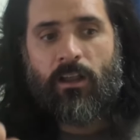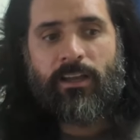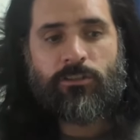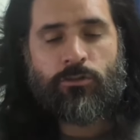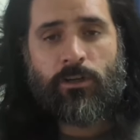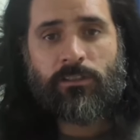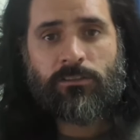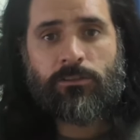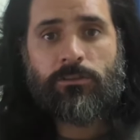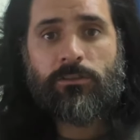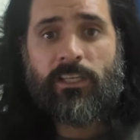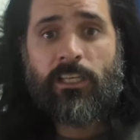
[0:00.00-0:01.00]
trusts
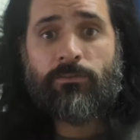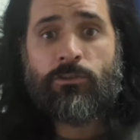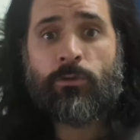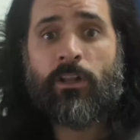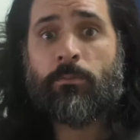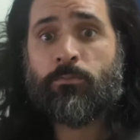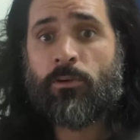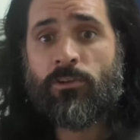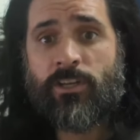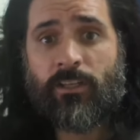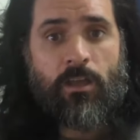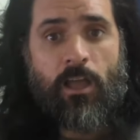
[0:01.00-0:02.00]
you, he gives you another
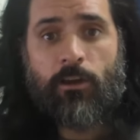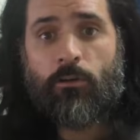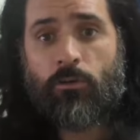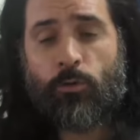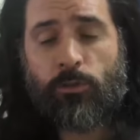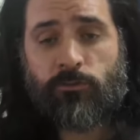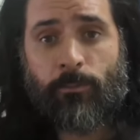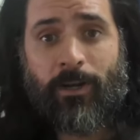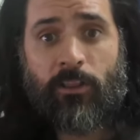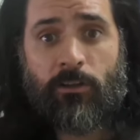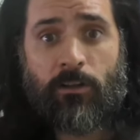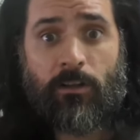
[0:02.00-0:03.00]
project. I got calls from
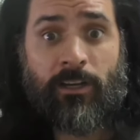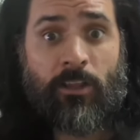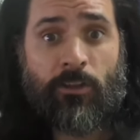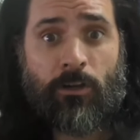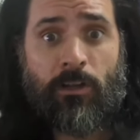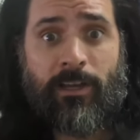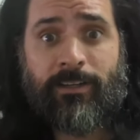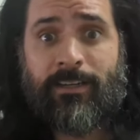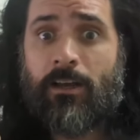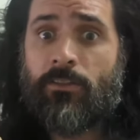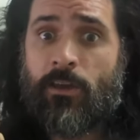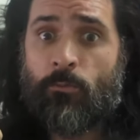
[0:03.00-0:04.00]
another client
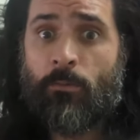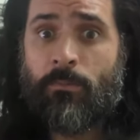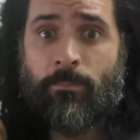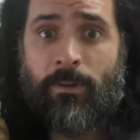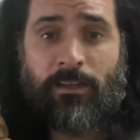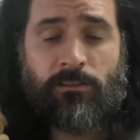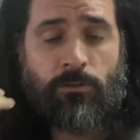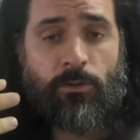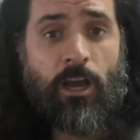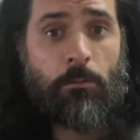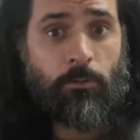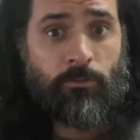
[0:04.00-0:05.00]
now. They want me back to
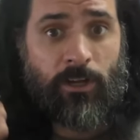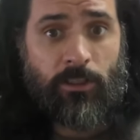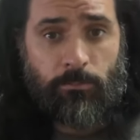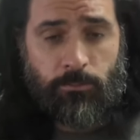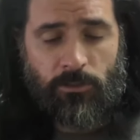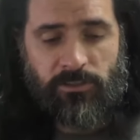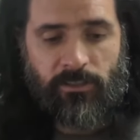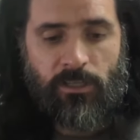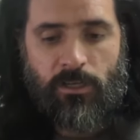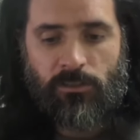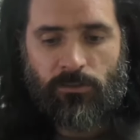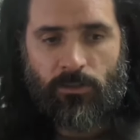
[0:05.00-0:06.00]
help with another project.
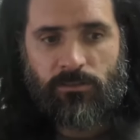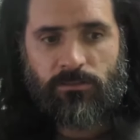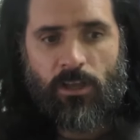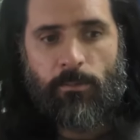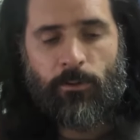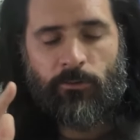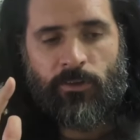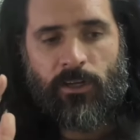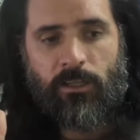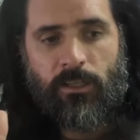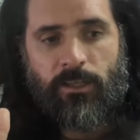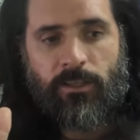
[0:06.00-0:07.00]
So this type of
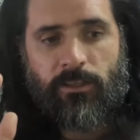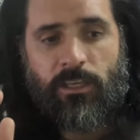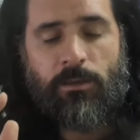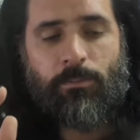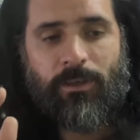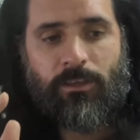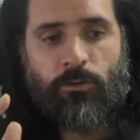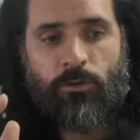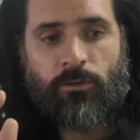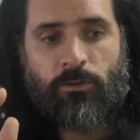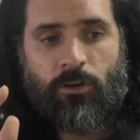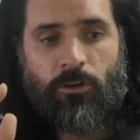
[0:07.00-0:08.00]
keeping
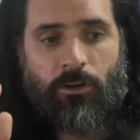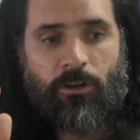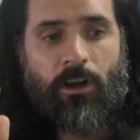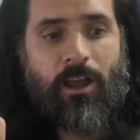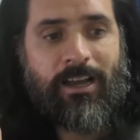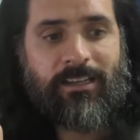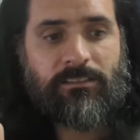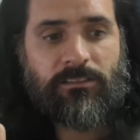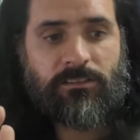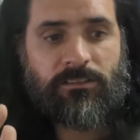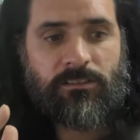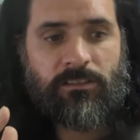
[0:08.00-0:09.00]
your
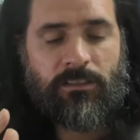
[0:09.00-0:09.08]
clients,